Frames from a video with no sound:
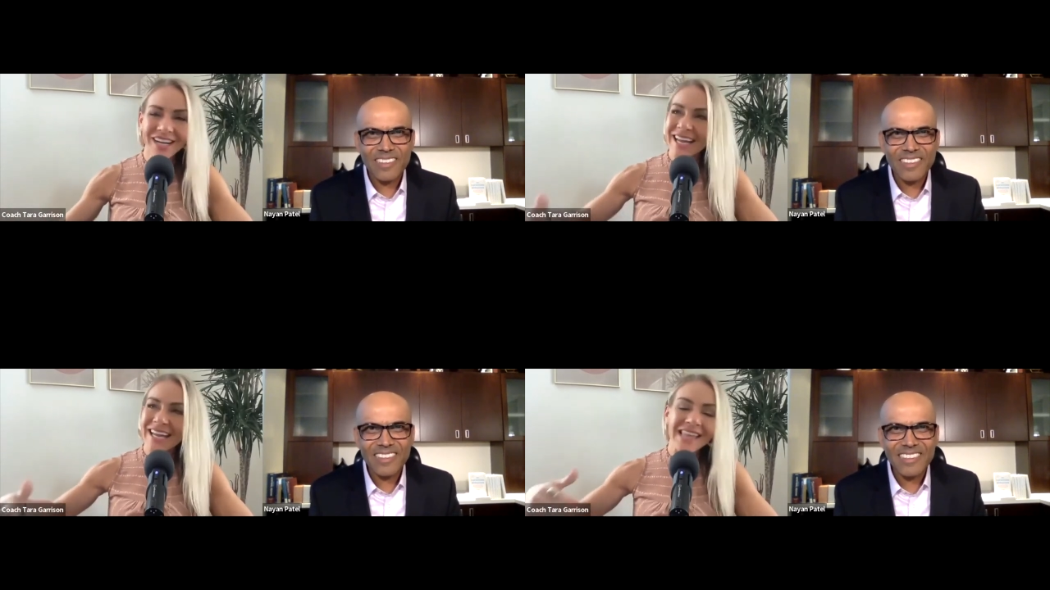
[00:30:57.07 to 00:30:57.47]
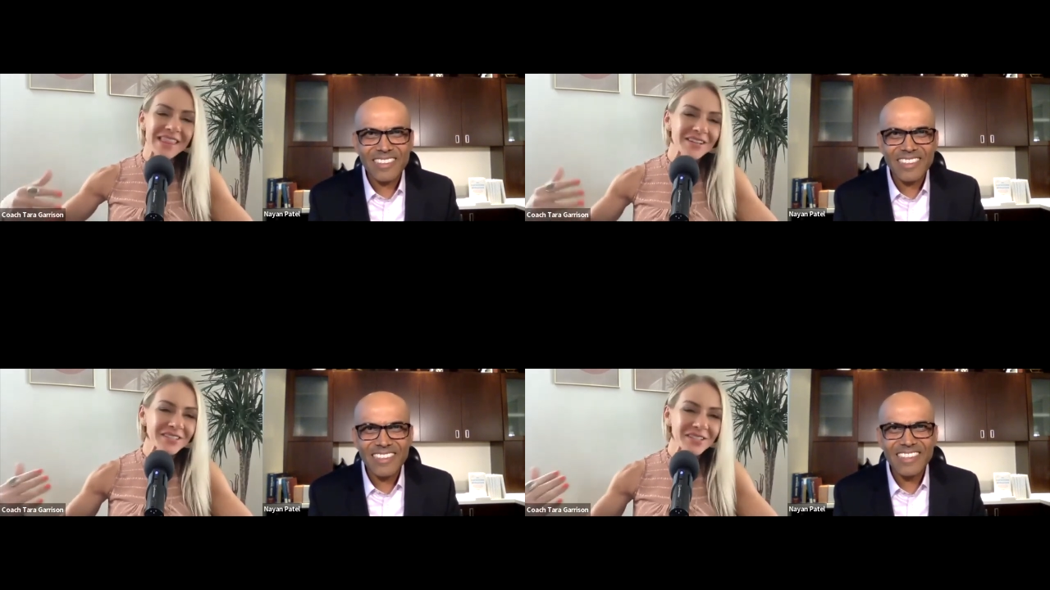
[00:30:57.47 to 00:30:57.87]
Speaker 1: And then
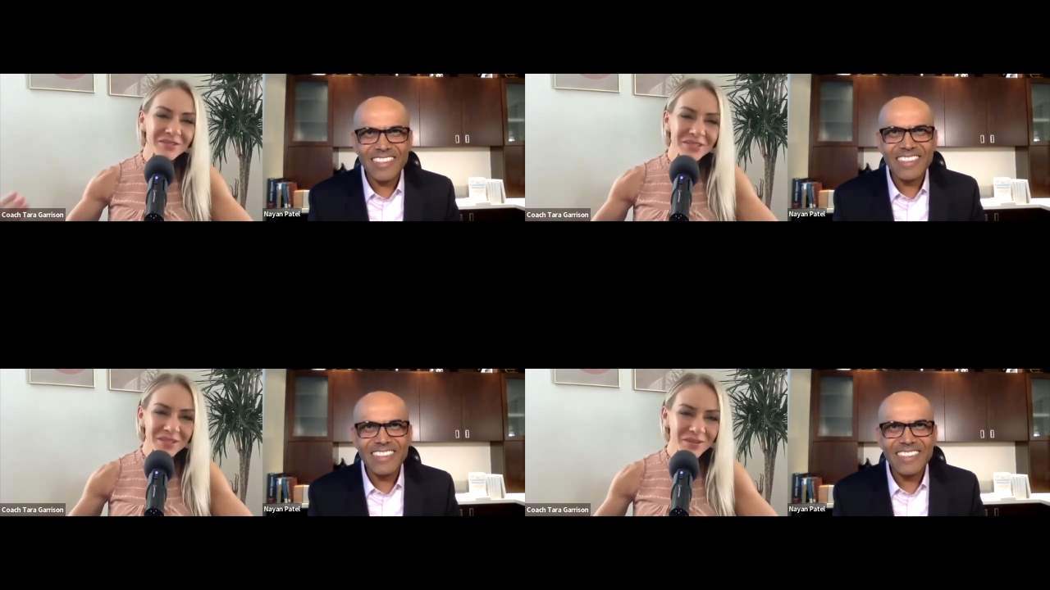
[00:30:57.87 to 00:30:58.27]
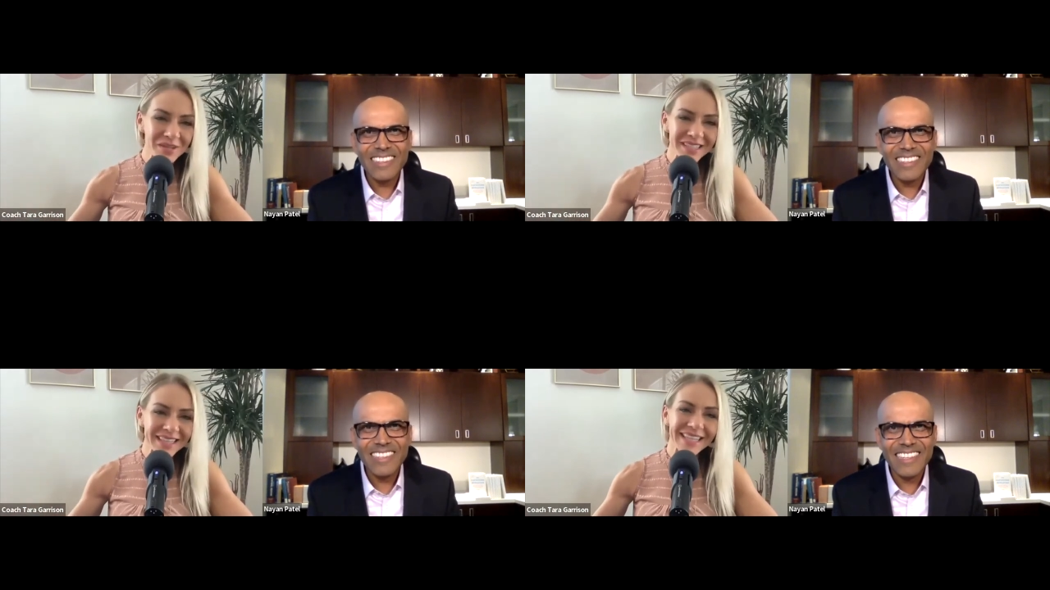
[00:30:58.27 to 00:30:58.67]
they're so sore
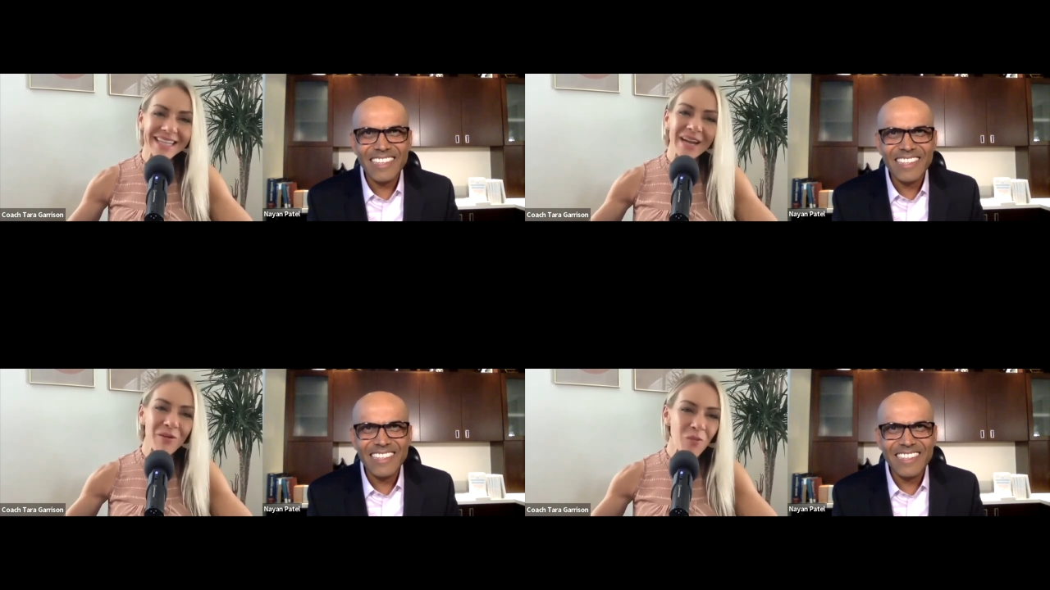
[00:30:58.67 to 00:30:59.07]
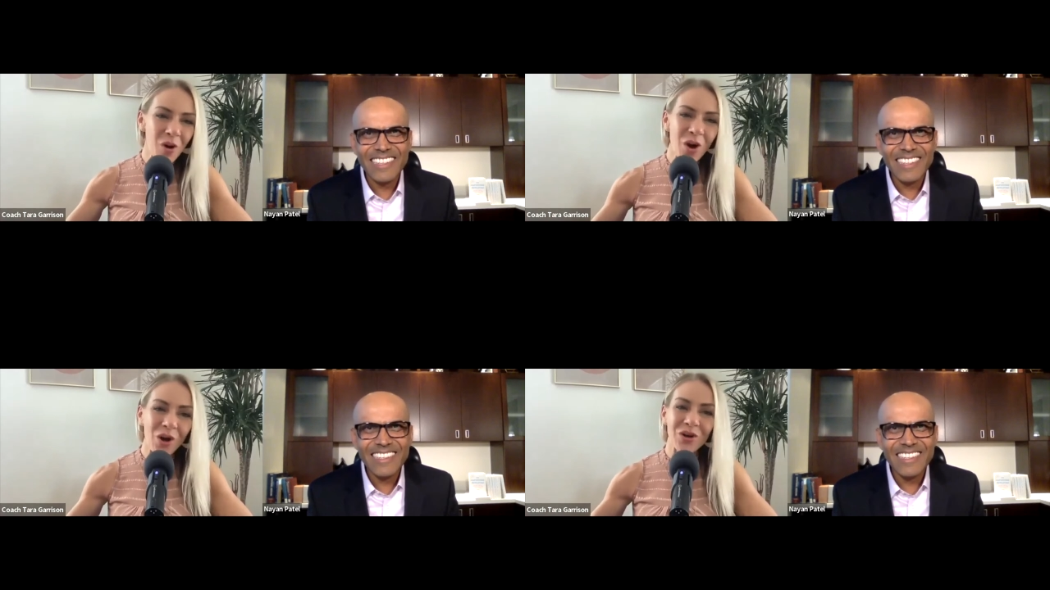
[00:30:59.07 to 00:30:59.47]
that they can't
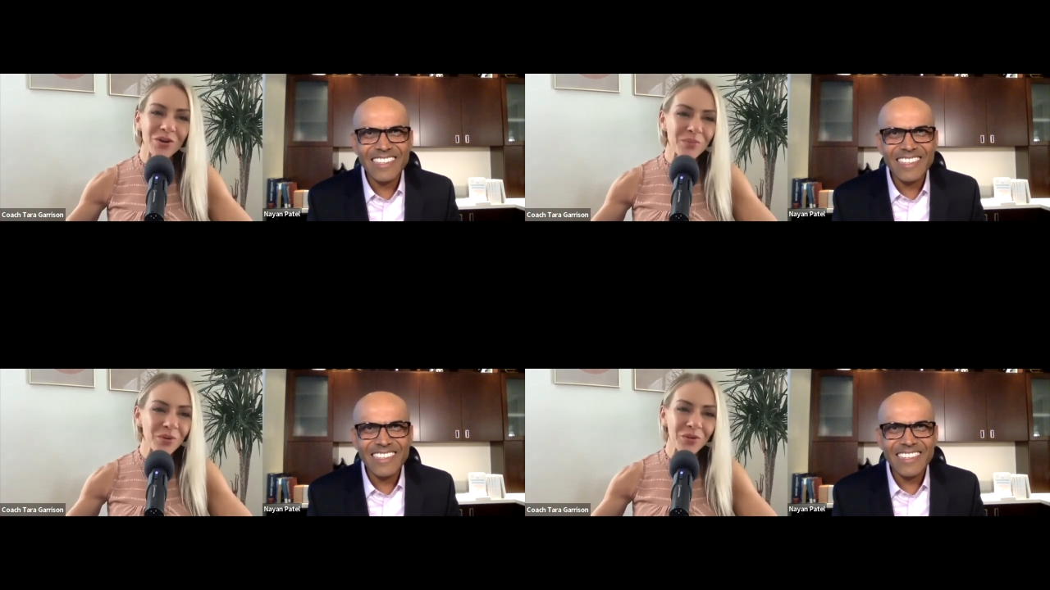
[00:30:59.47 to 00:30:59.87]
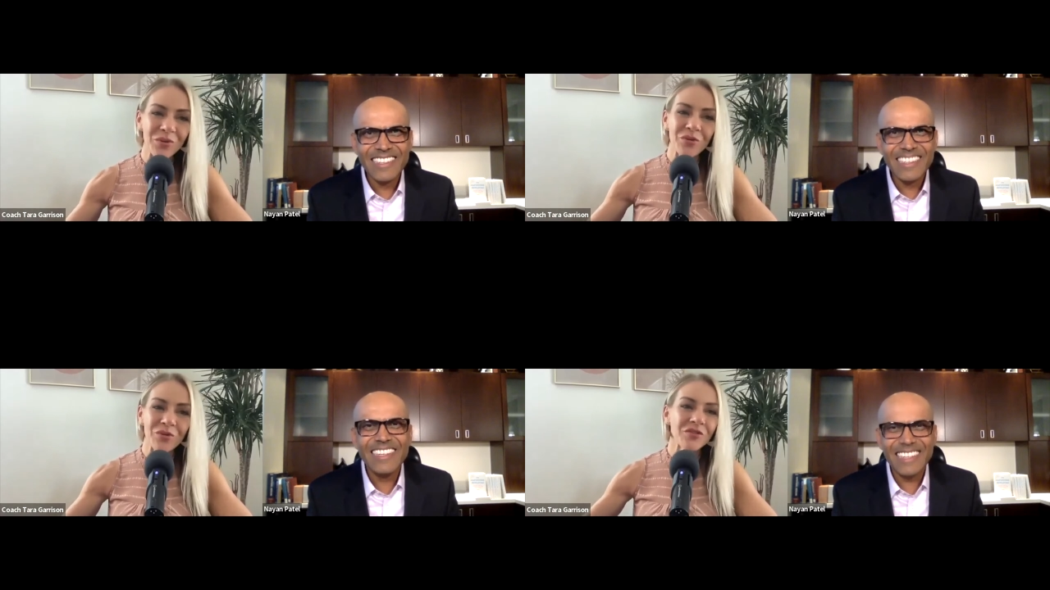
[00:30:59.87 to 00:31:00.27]
walk or
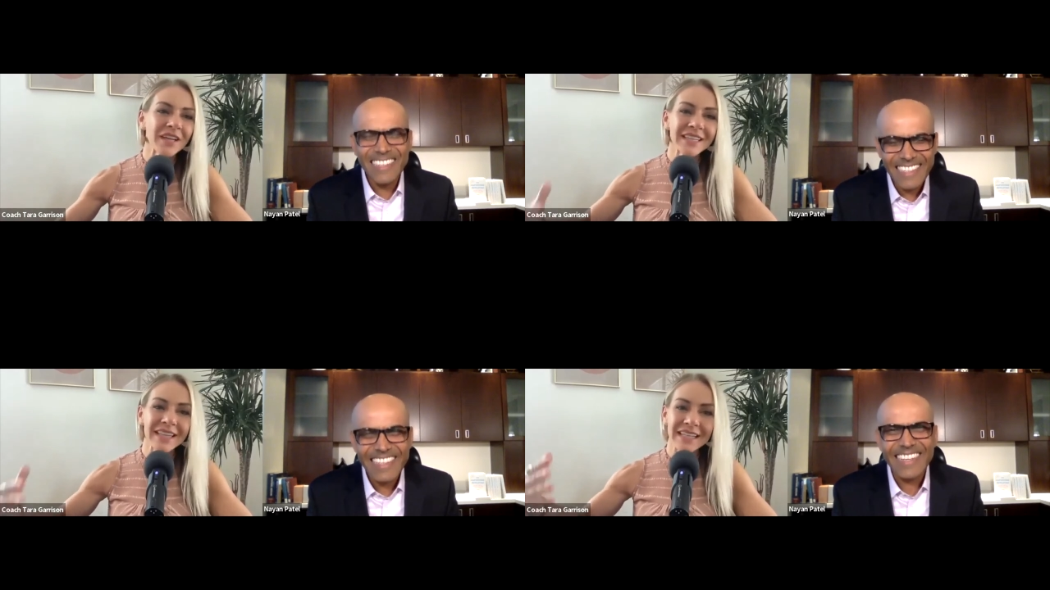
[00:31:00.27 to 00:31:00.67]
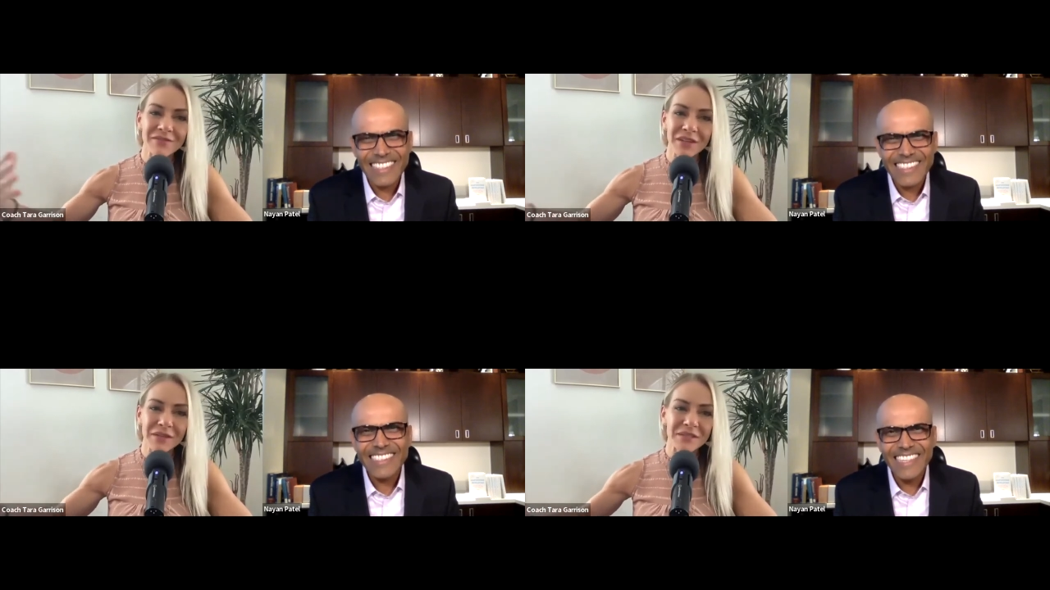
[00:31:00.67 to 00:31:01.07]
move. And then they
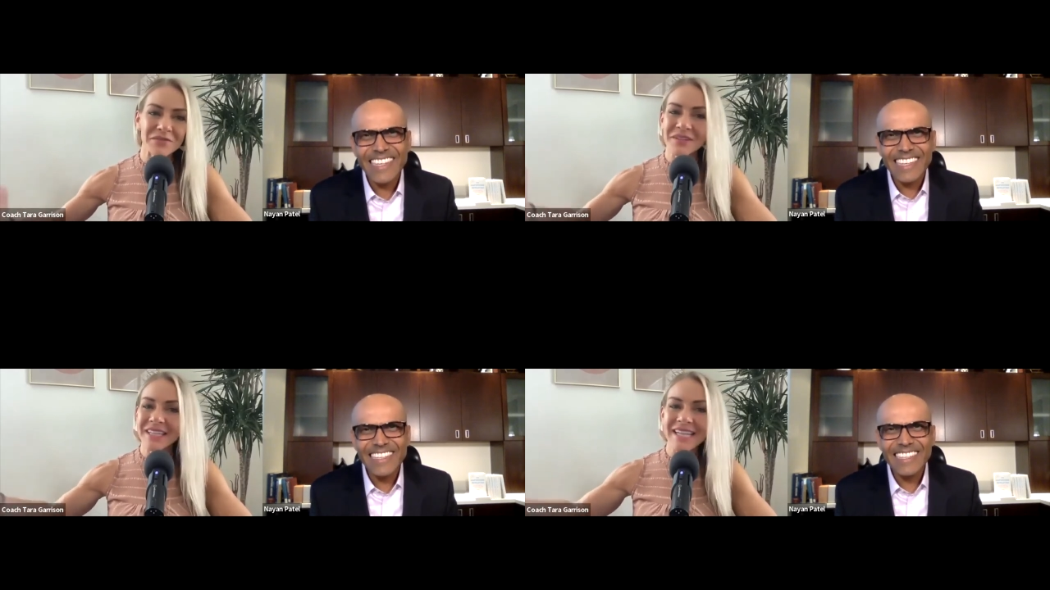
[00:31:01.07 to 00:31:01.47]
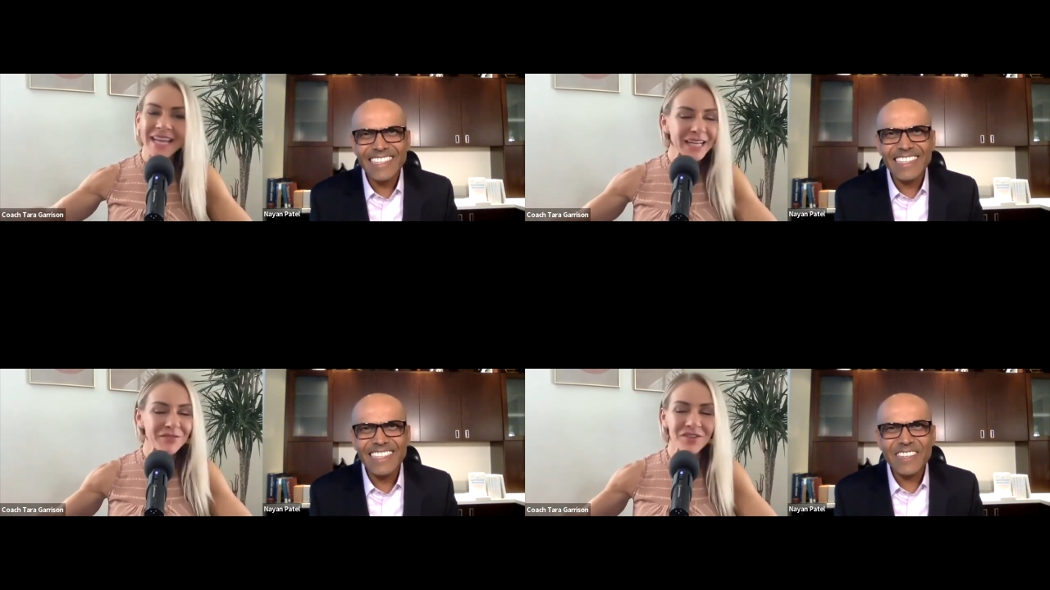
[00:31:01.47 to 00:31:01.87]
develop this really
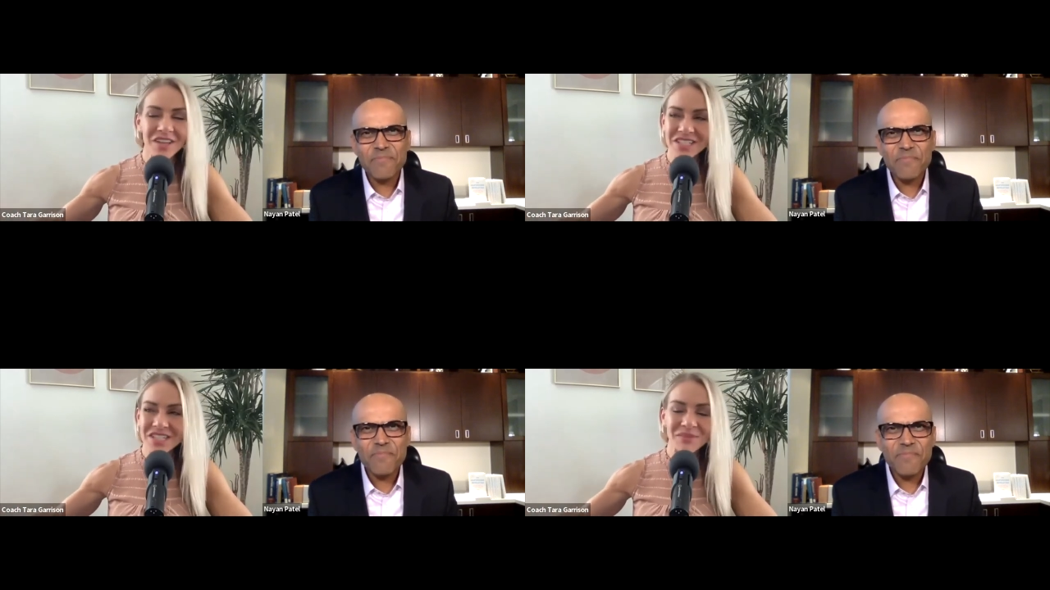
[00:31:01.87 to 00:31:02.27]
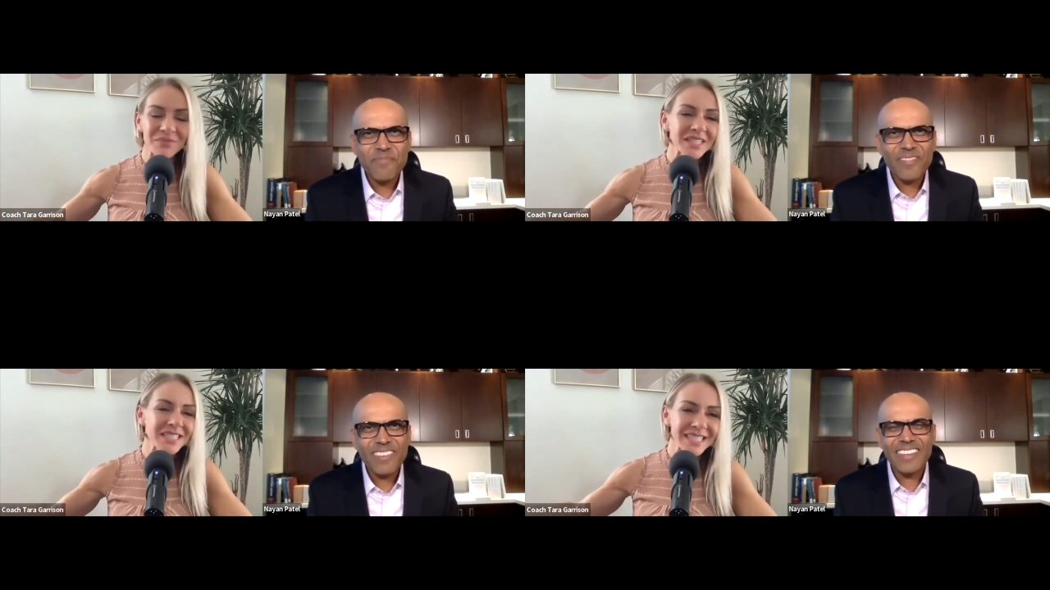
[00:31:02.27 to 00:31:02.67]
negative relationship with
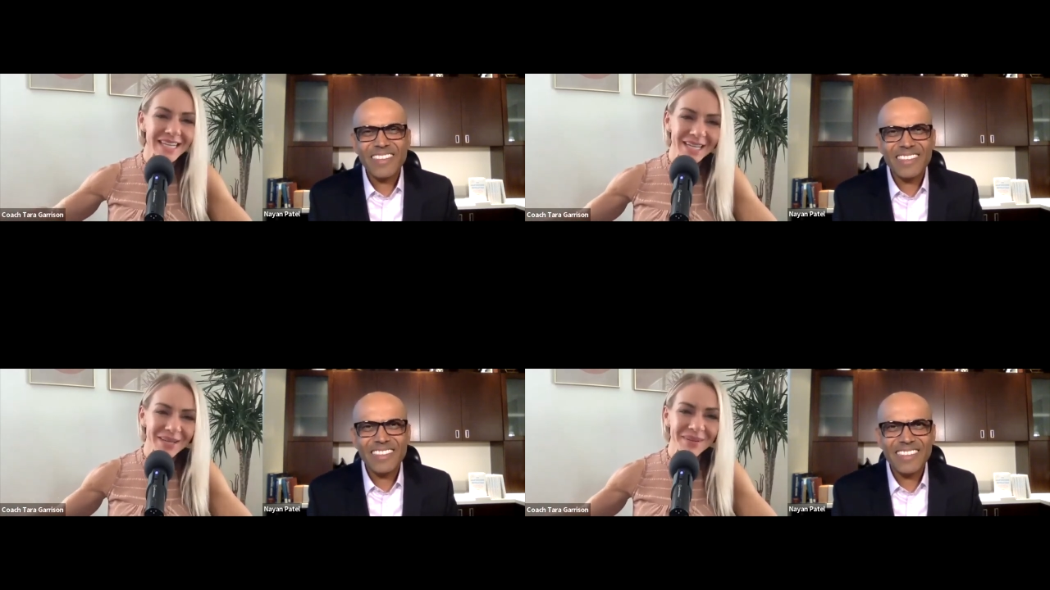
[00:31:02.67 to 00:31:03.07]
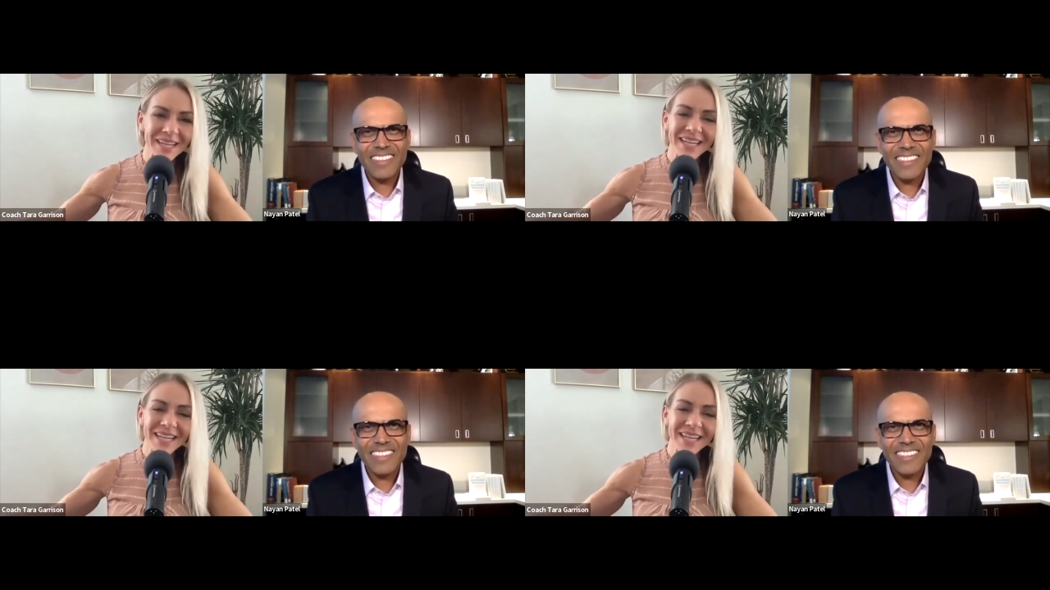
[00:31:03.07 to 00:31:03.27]
the gym.